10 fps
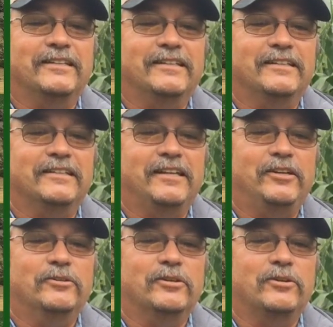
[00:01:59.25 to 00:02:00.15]
an
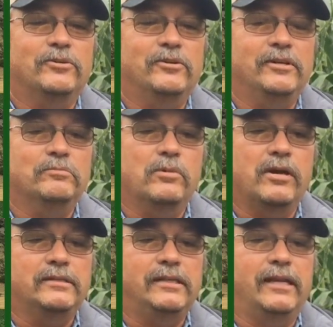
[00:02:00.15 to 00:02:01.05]
ear of corn in
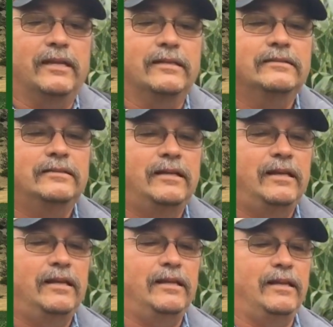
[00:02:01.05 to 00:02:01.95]
Montana.
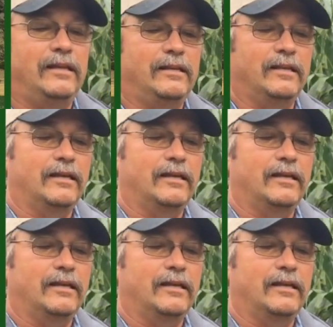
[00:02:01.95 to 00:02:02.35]
And